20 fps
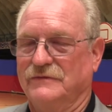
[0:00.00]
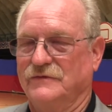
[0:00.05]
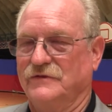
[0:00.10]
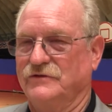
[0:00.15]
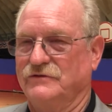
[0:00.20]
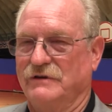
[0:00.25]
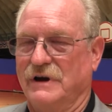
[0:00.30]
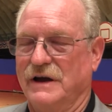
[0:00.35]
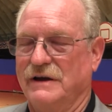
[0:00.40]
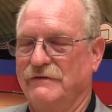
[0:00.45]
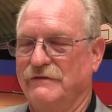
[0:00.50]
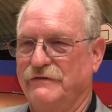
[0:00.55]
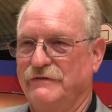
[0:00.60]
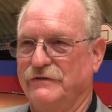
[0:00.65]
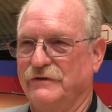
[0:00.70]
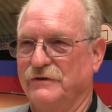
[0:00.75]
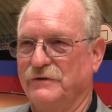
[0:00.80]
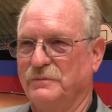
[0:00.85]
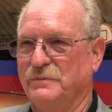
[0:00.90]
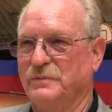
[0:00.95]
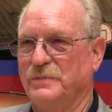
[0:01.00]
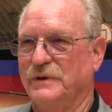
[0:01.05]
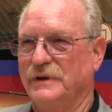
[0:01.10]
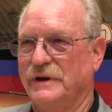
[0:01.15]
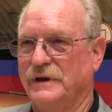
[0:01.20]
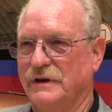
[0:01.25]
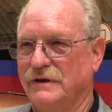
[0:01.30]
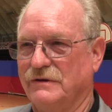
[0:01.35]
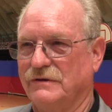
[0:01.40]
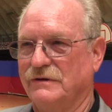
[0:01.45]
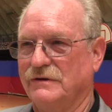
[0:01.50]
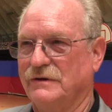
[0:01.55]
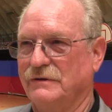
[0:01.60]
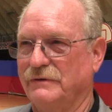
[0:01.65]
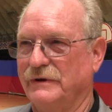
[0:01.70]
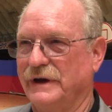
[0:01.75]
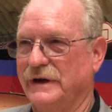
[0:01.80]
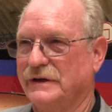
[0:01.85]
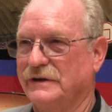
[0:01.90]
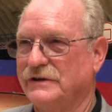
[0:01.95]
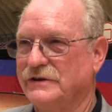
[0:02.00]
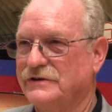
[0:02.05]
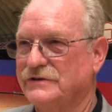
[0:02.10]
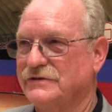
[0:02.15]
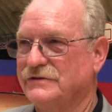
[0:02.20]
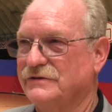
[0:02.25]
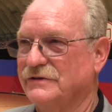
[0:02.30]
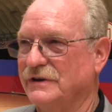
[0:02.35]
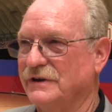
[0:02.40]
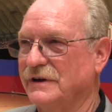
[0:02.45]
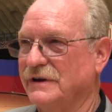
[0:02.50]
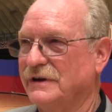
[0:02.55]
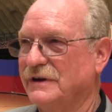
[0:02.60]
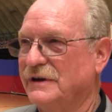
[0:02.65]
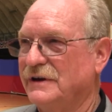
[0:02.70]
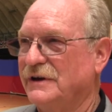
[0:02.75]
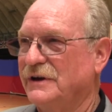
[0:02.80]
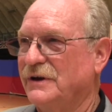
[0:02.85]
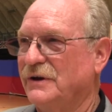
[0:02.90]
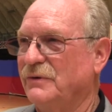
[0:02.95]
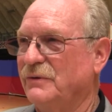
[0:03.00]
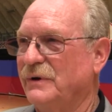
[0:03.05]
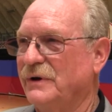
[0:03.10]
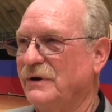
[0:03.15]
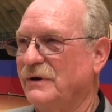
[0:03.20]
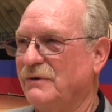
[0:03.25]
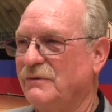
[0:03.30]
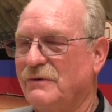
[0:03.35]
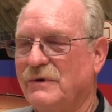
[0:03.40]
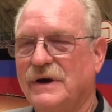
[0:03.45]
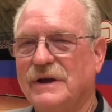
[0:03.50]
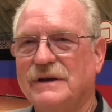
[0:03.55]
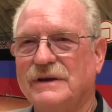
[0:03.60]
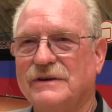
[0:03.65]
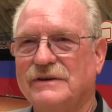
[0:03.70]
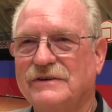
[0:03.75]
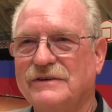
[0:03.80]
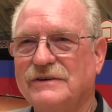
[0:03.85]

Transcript: strive for political correctness, we don't want,